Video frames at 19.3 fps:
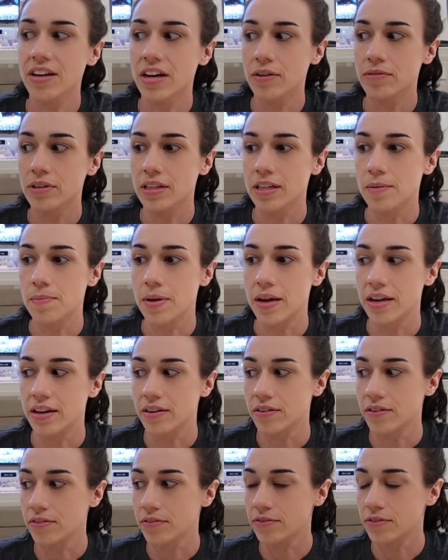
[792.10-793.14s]
not really
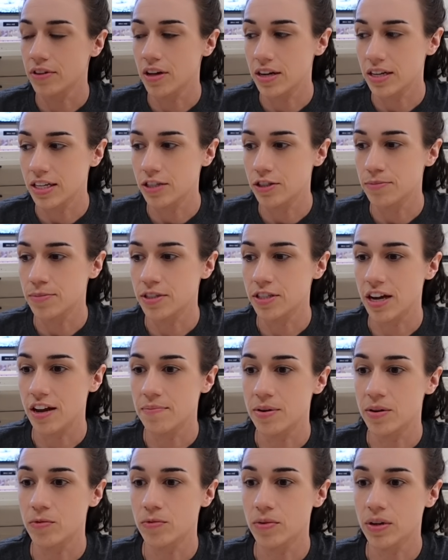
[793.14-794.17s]
been vlogging too much. I've
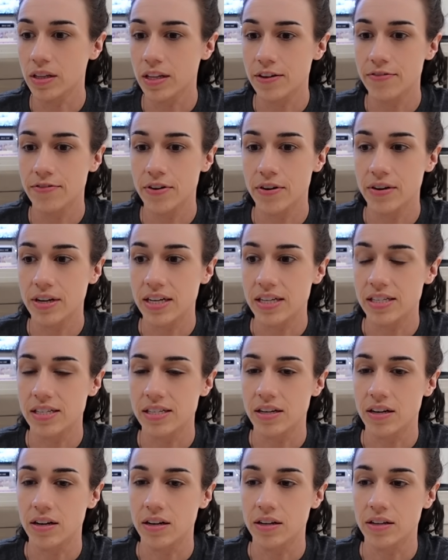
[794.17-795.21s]
been really focused
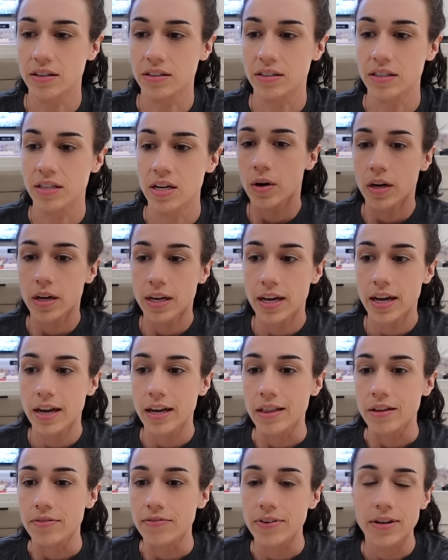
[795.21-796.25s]
on work and
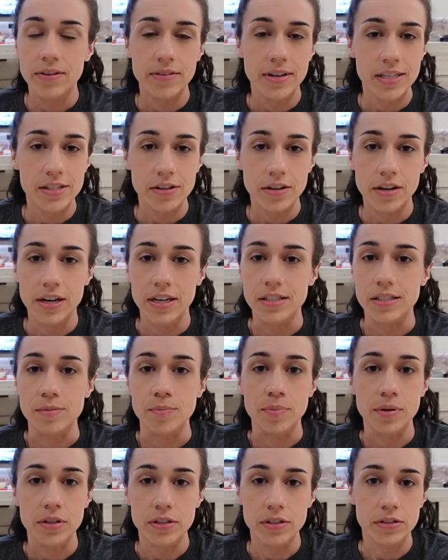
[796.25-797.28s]
the fundraiser and some
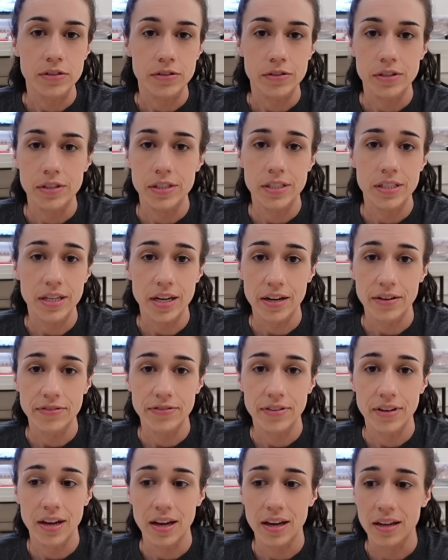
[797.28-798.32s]
personal stuff,
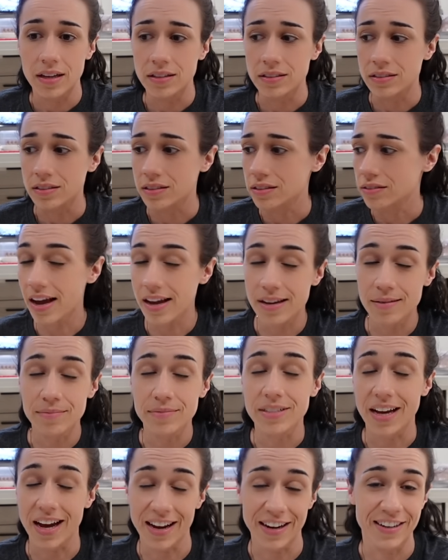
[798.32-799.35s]
and I am
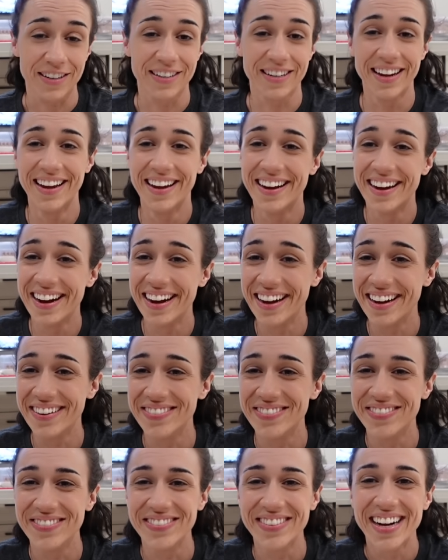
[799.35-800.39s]
tired.
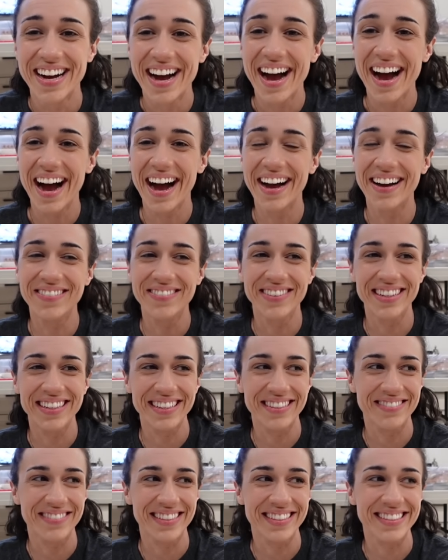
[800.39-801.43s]
I'm really
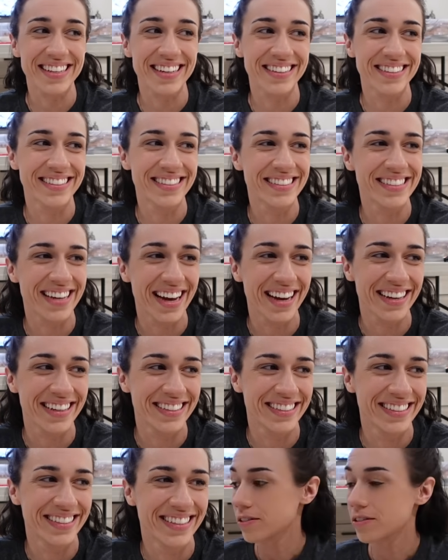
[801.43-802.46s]
run down and
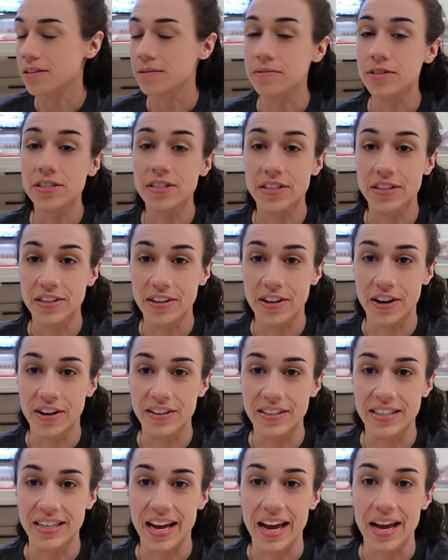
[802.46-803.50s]
tired. So I'm just gonna call it
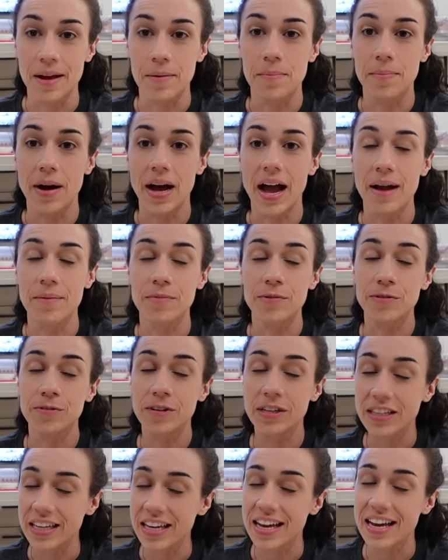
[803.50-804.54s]
a night, but I'm
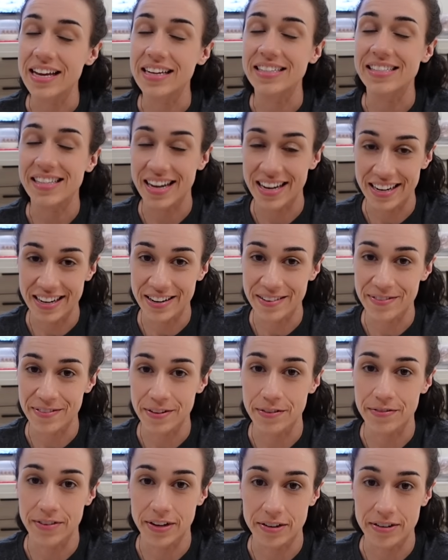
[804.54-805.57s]
really excited for the
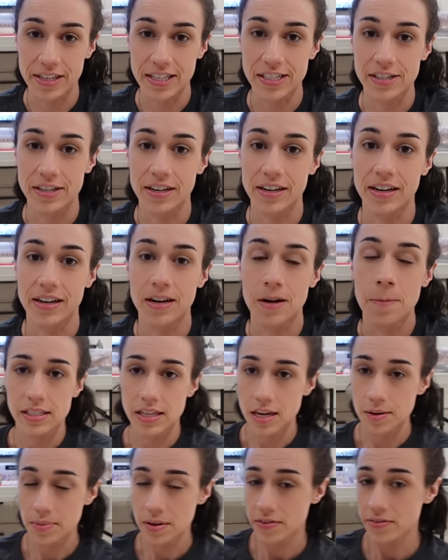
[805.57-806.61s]
fundraiser. It's
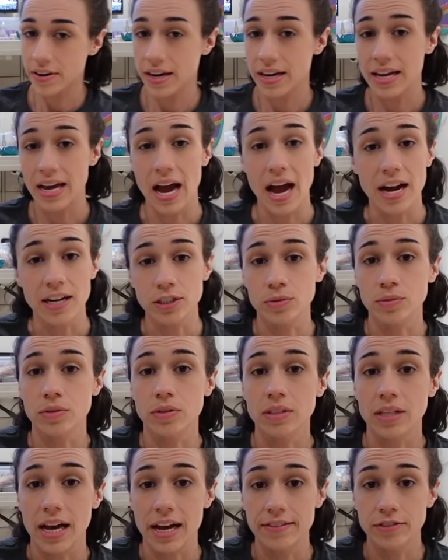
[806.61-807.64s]
gonna be a very casual
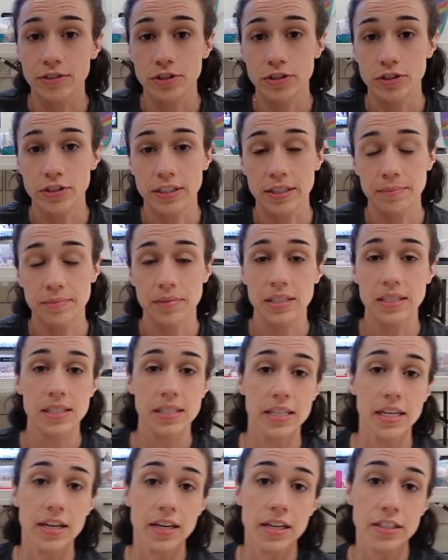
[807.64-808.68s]
live stream this
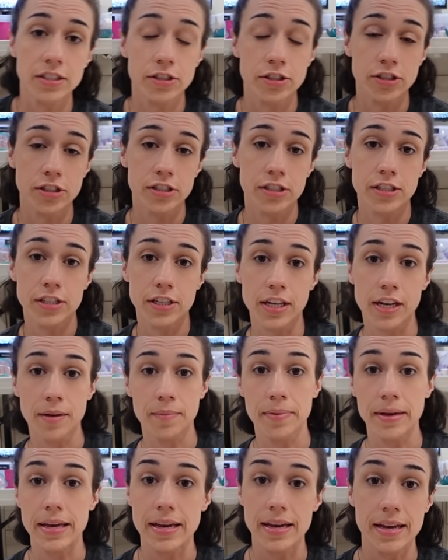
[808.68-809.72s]
year. It's just gonna
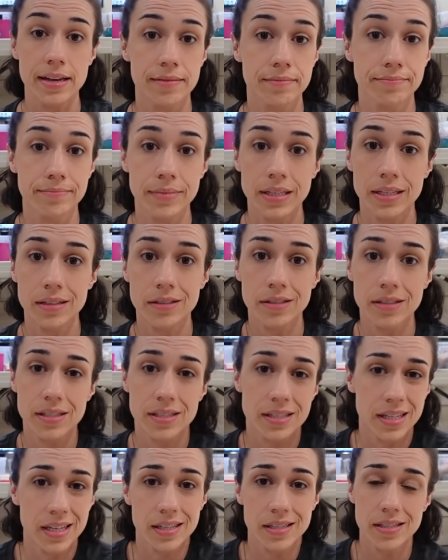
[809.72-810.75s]
be me just
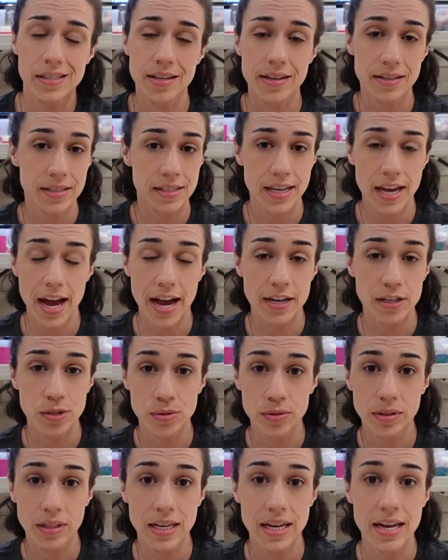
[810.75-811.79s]
singing songs
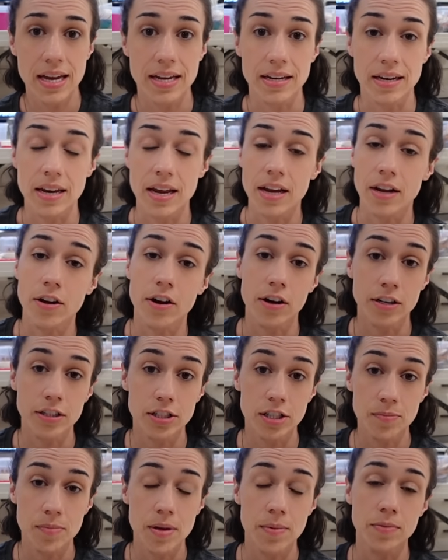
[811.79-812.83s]
casually and
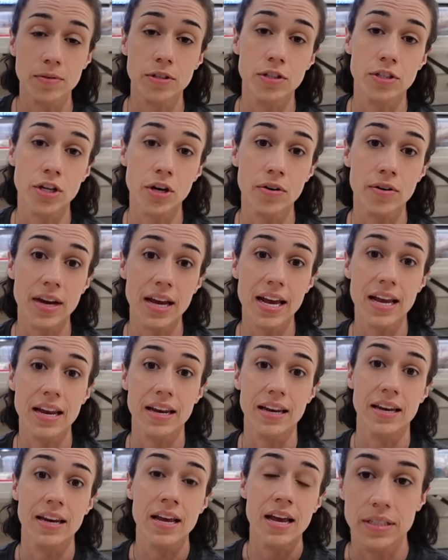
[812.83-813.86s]
encouraging people to donate
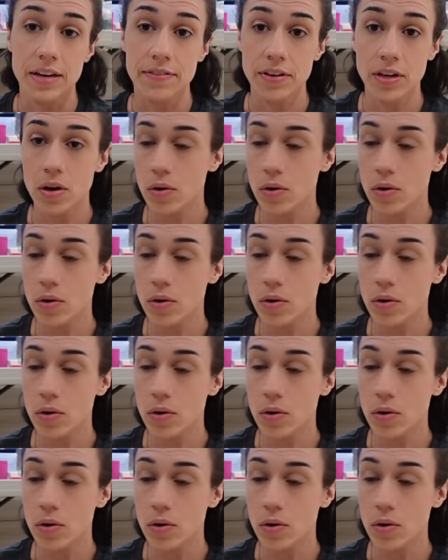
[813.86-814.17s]
and giving